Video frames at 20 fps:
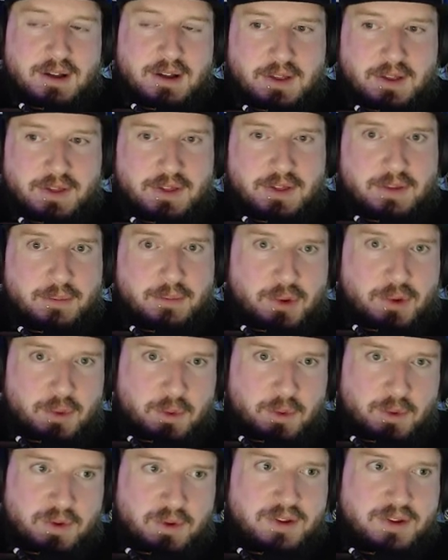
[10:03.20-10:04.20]
the
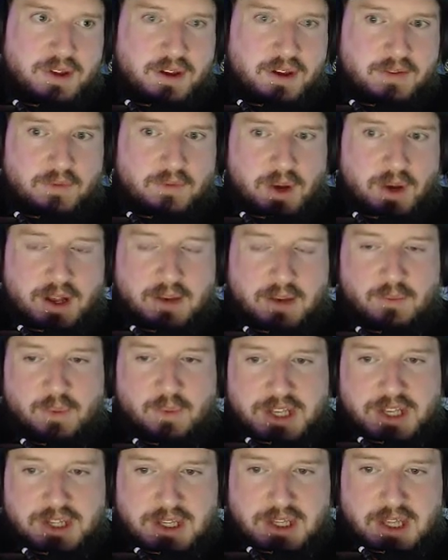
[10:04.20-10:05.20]
mold of what
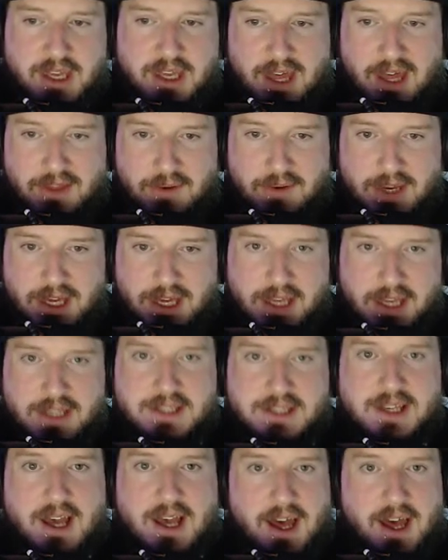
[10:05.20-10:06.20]
Magic the Gathering
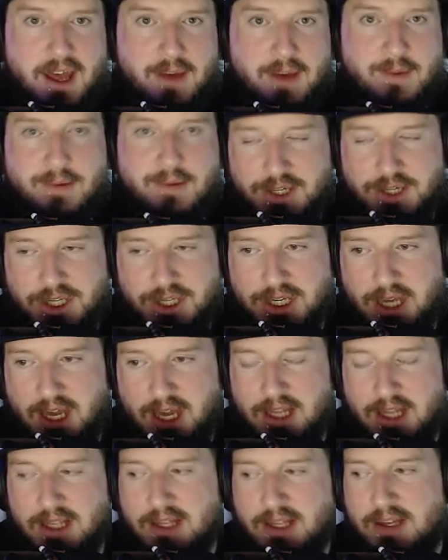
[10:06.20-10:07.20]
is. I
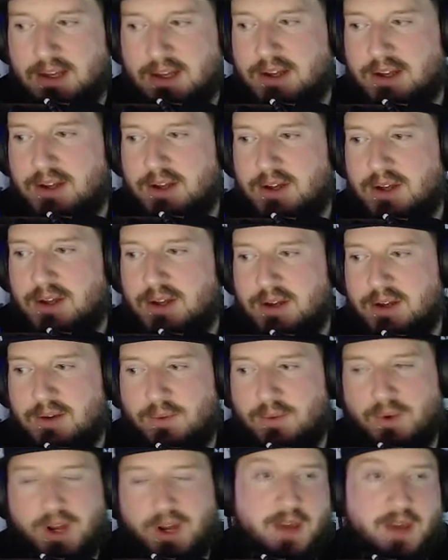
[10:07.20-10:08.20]
appreciate
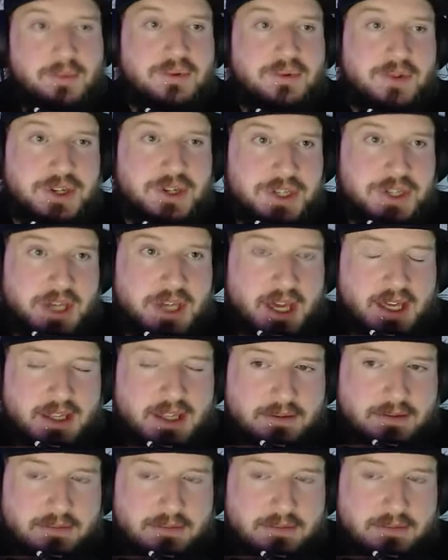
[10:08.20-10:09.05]
what I appreciate.